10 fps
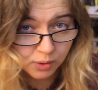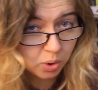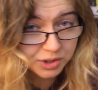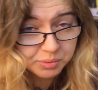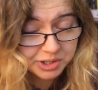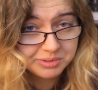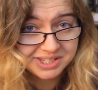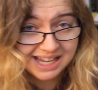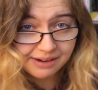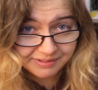course, what you
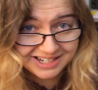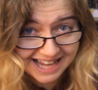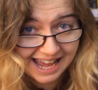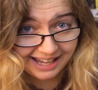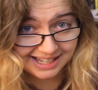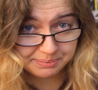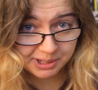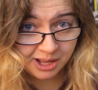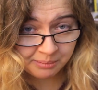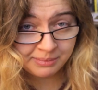see every day has
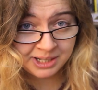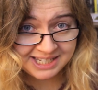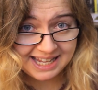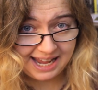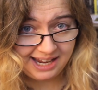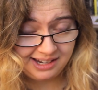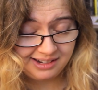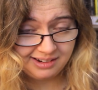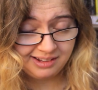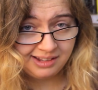become
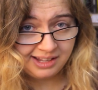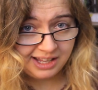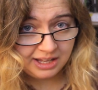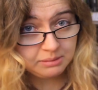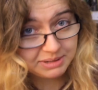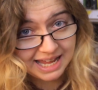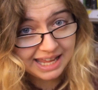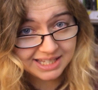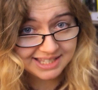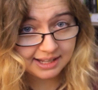mundane, but
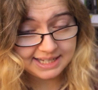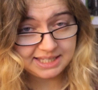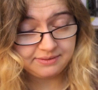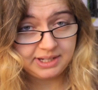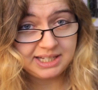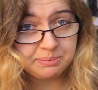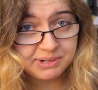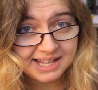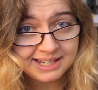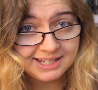take a slice of it,
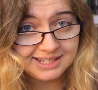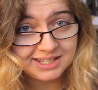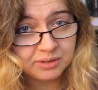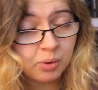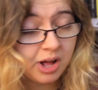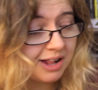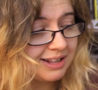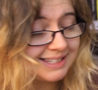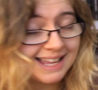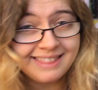present it to the
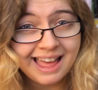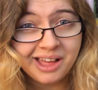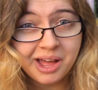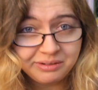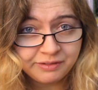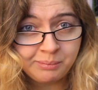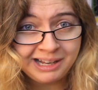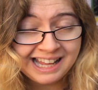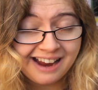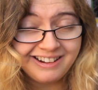world, and that
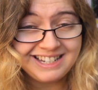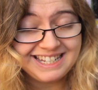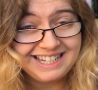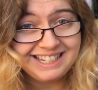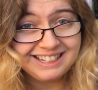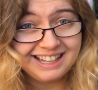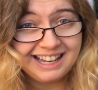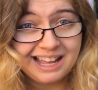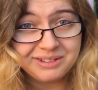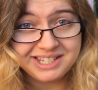unfamiliarity
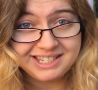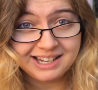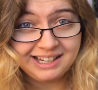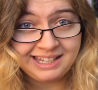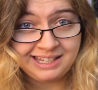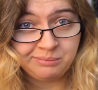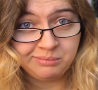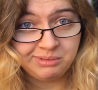allows it to gleam.